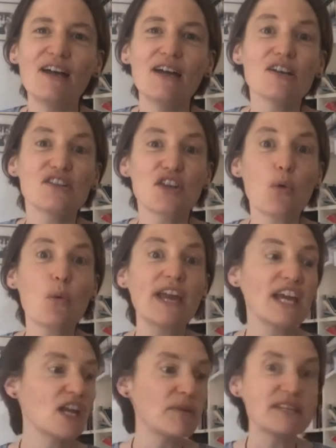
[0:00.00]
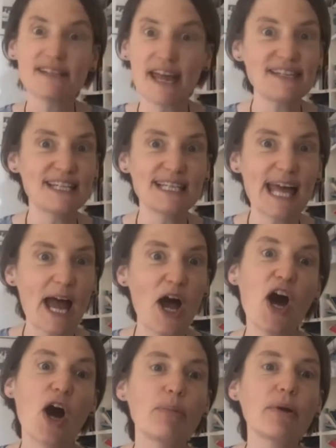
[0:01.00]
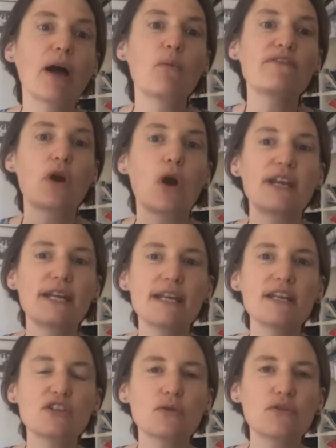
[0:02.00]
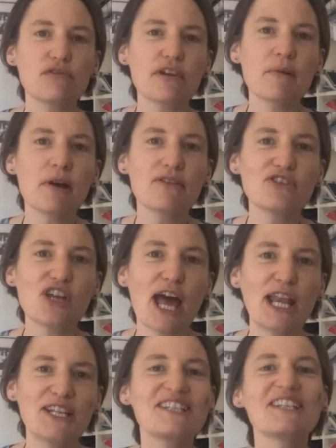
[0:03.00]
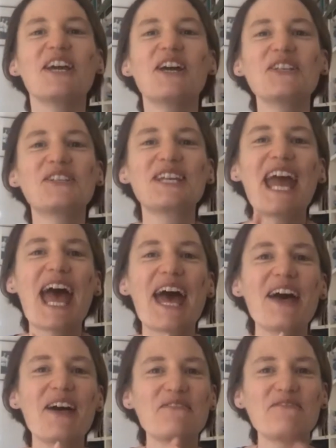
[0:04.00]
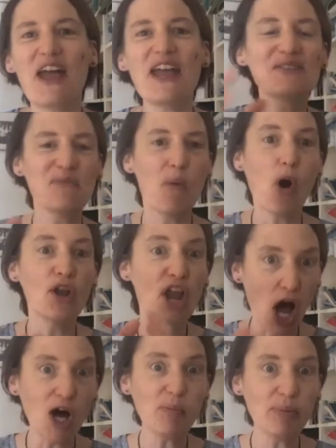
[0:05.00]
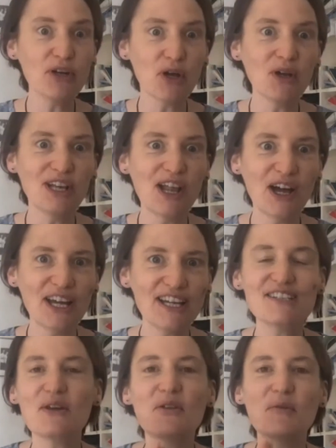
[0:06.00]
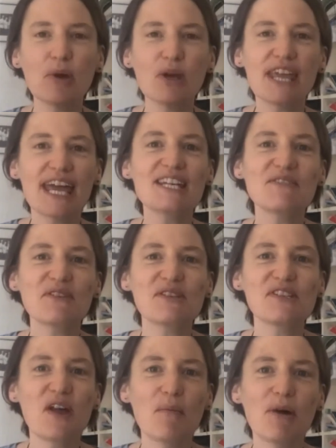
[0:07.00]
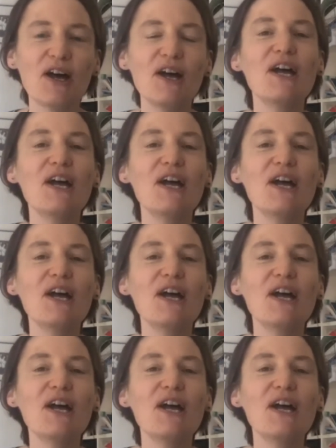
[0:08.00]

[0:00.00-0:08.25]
So we're going to be setting that up, and we've got an initial 3-month challenge to get phase 1 up and online, so that by the end of the summer